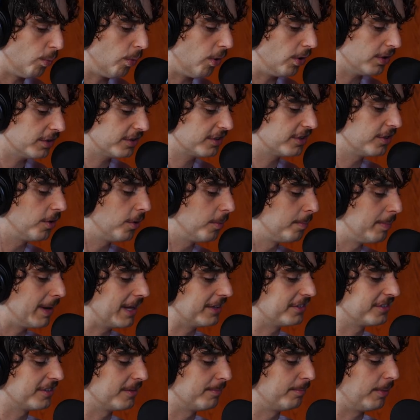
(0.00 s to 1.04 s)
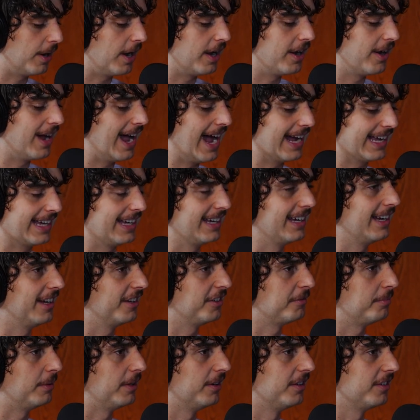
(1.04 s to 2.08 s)
What's your best biohacking
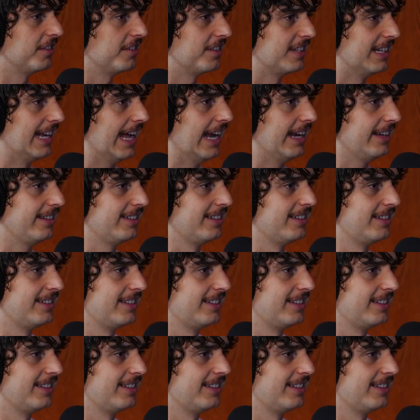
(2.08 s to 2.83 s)
experience to date?